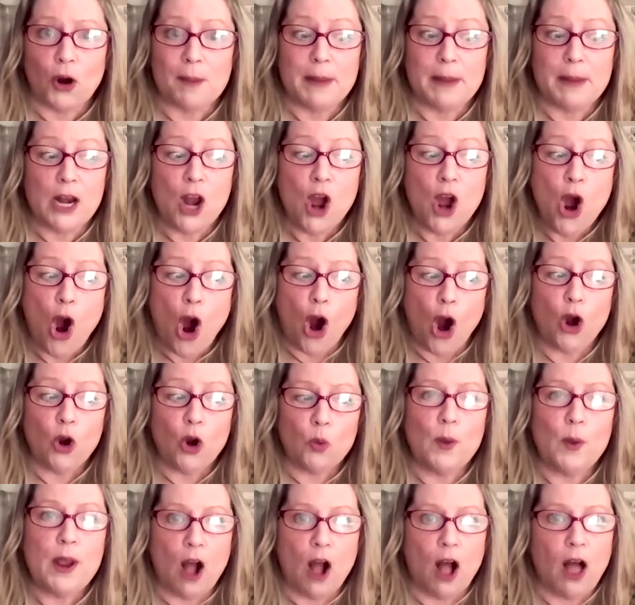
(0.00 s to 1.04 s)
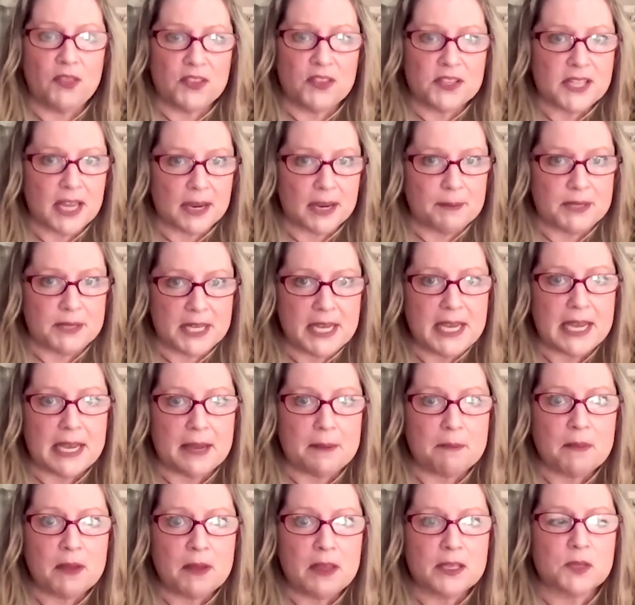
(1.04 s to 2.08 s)
I mean, aren't we on the same
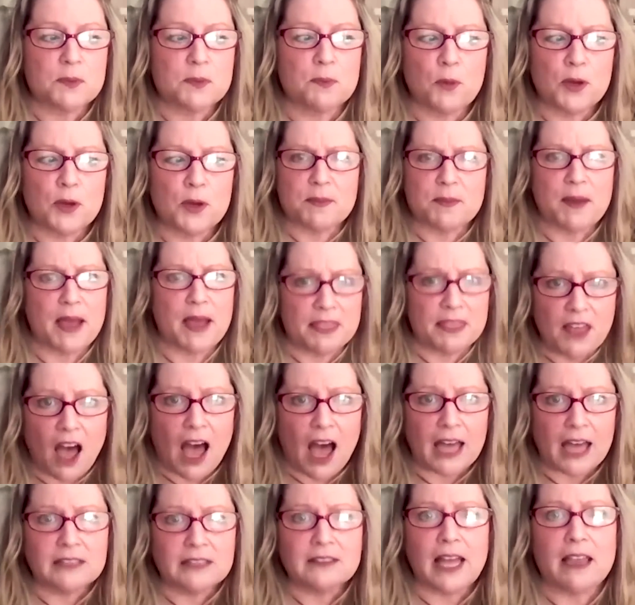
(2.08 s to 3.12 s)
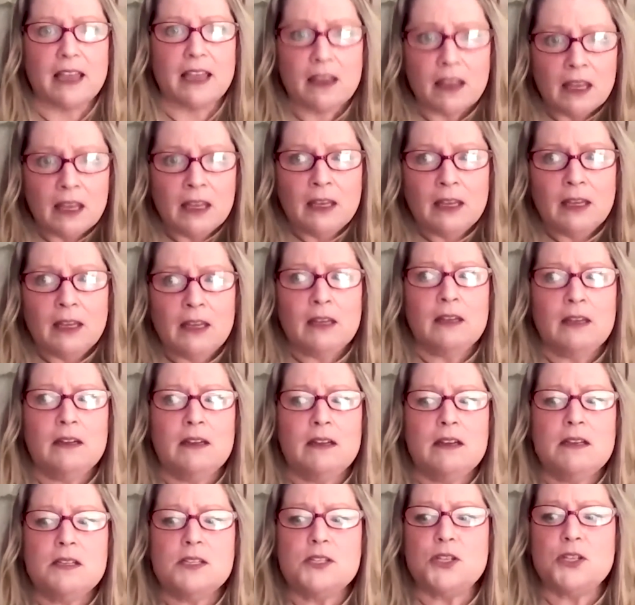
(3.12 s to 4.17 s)
team was my thought. Like,
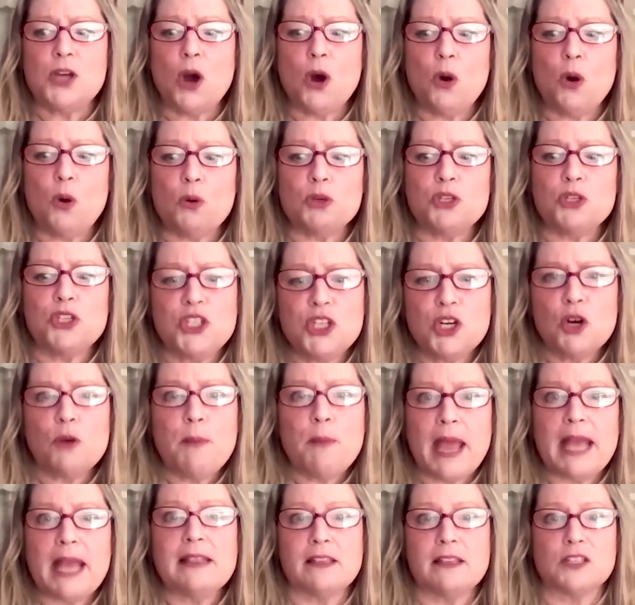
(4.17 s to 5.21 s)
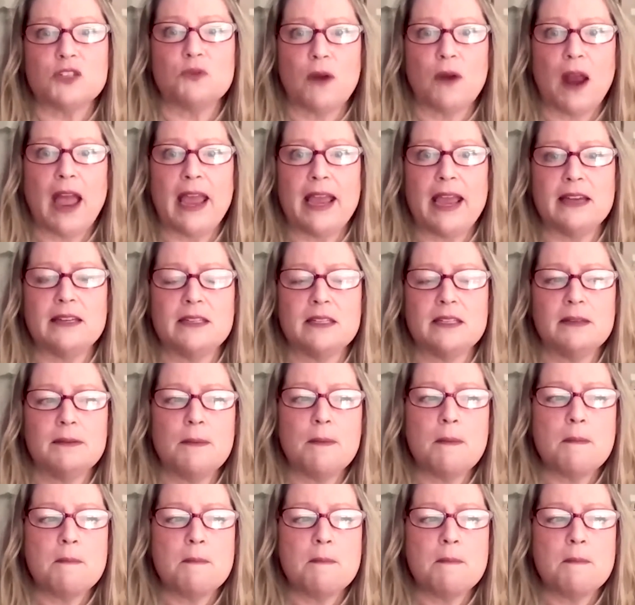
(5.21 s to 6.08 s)
so she'll make this right.